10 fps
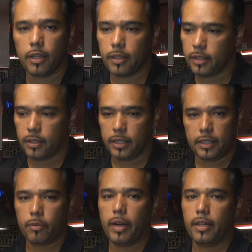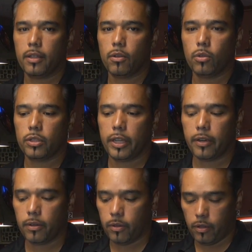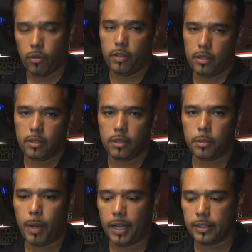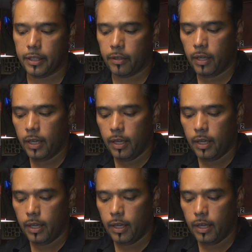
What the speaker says: and they sit right in the holes there or the spots there.